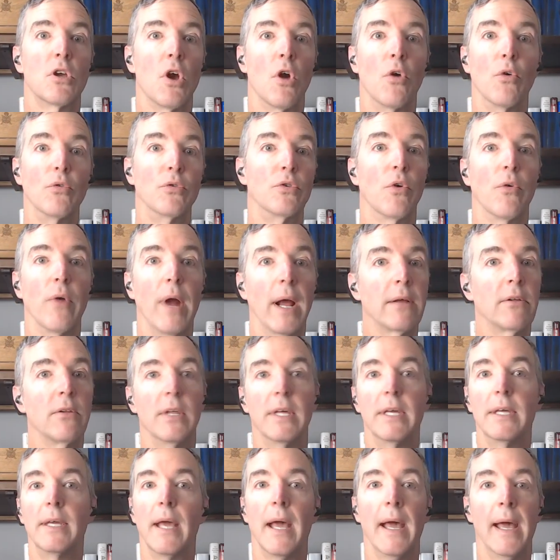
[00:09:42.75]
go
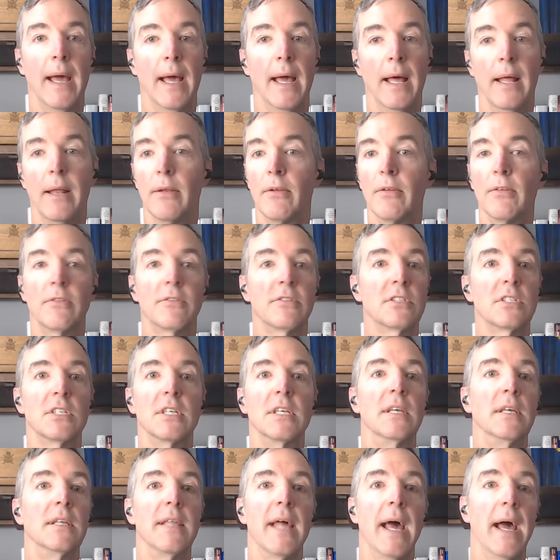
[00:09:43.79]
directly and
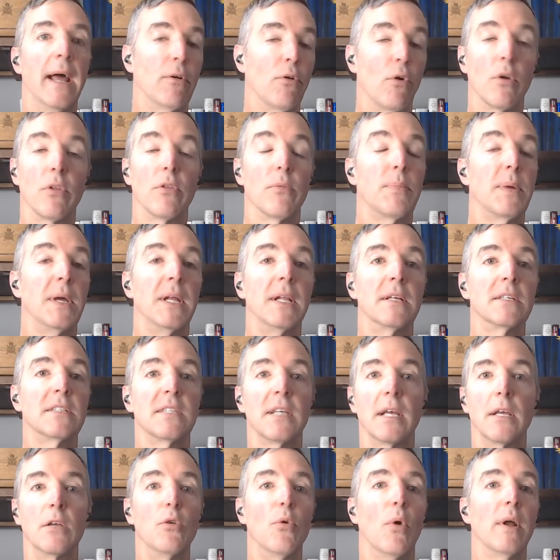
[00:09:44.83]
see that orthopedist
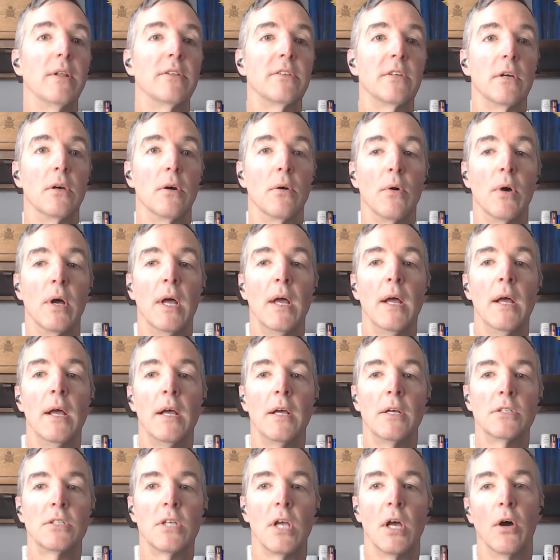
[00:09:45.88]
that you want to.
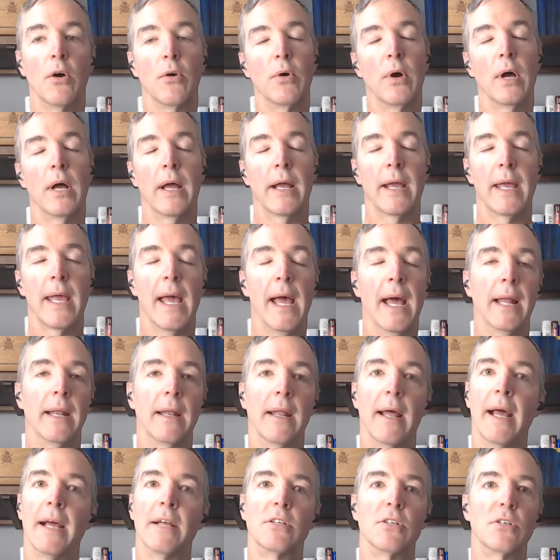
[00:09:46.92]
So
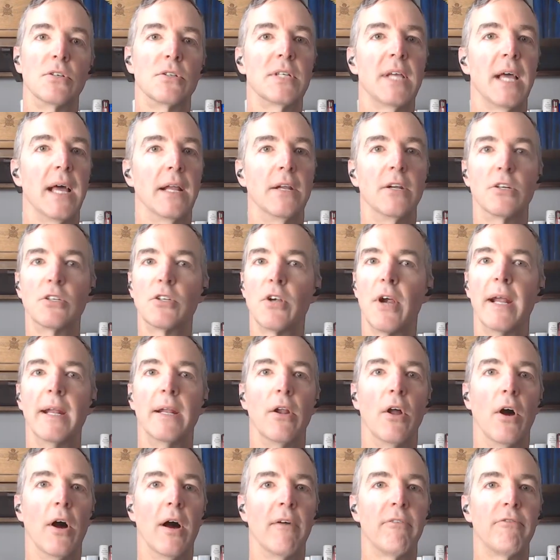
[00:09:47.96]
again, as you said, you're
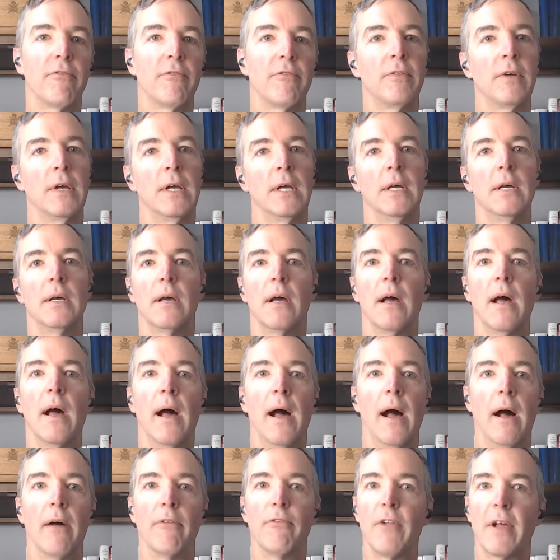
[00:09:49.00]
trading off
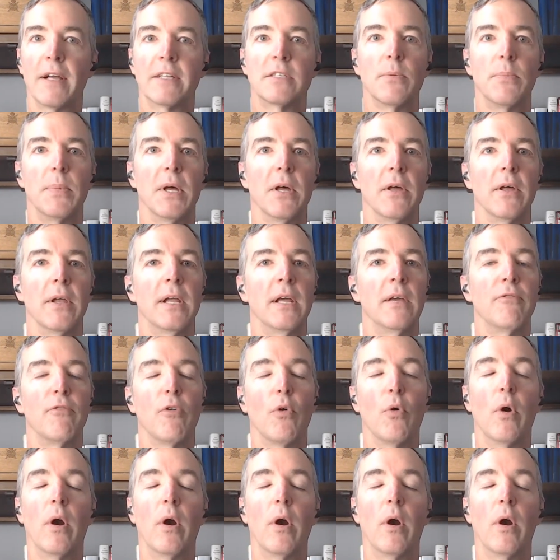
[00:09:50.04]
flexibility